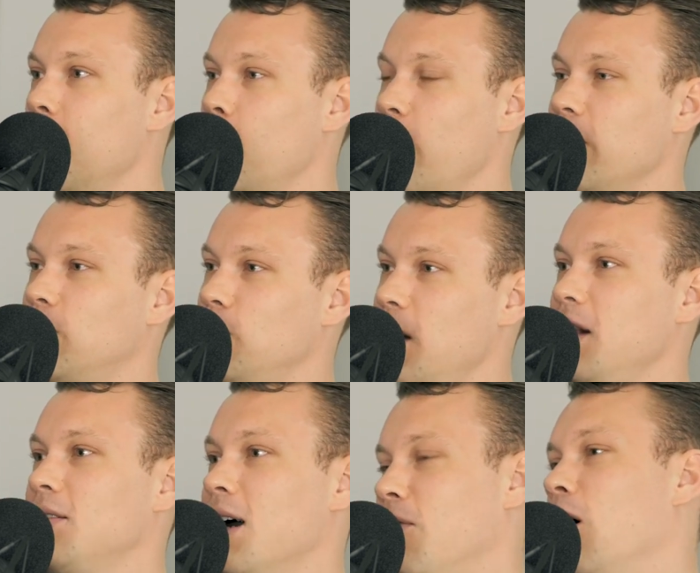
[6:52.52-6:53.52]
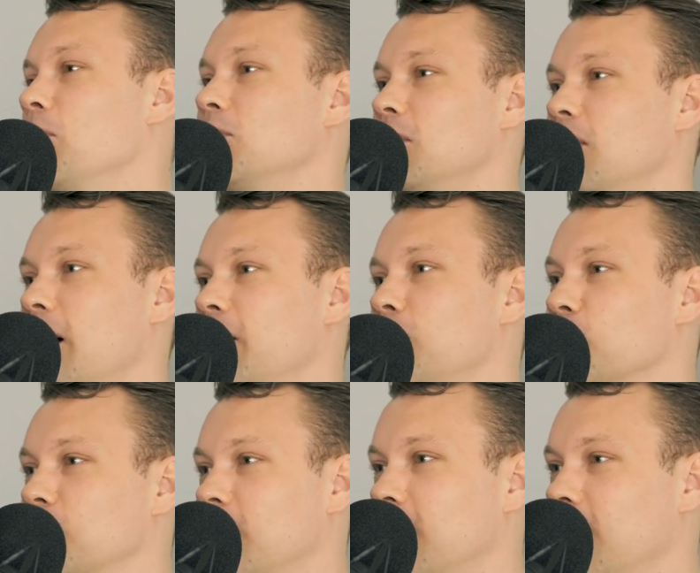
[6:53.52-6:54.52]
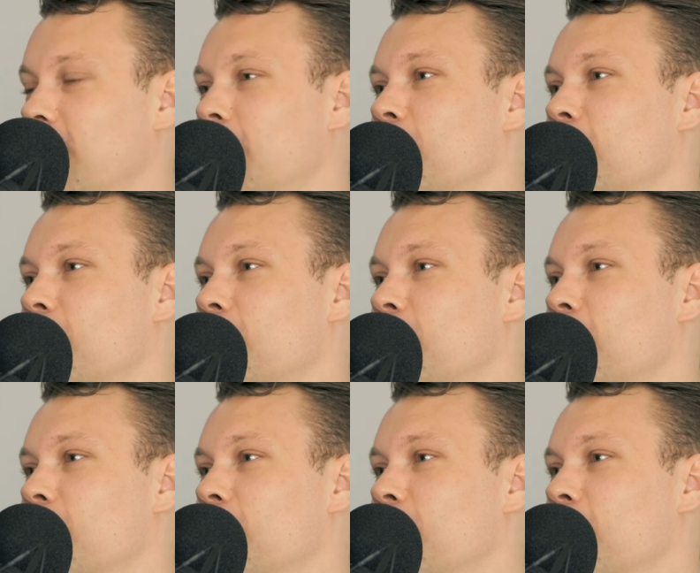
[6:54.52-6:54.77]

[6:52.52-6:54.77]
Whereas today it's kind of opposite, right? You sit